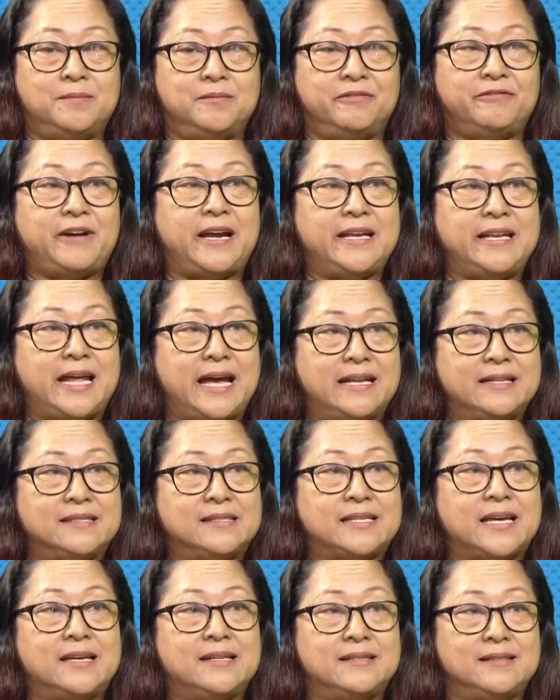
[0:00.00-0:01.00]

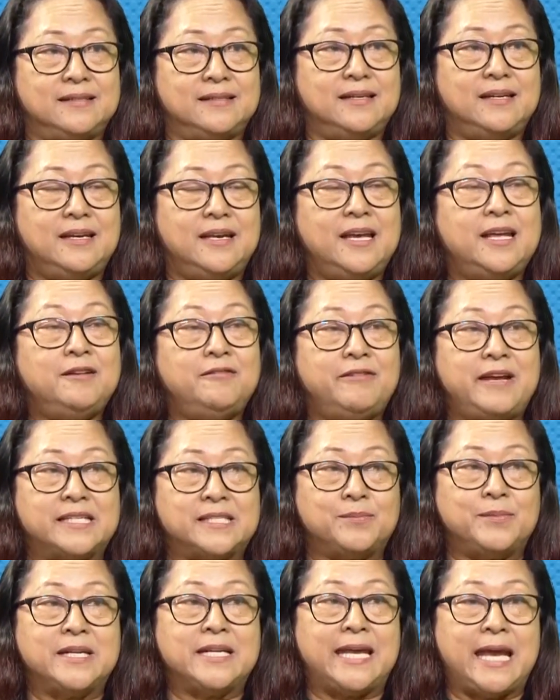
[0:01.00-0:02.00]
finance and
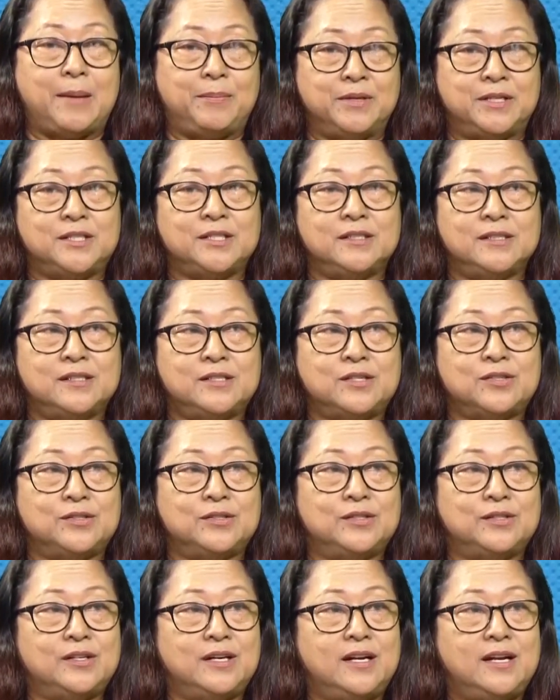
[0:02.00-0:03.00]
investment capital
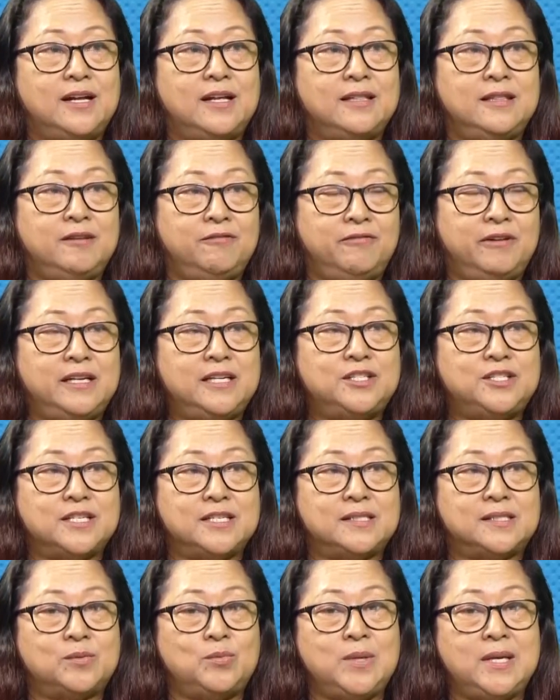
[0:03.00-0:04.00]
to the villages.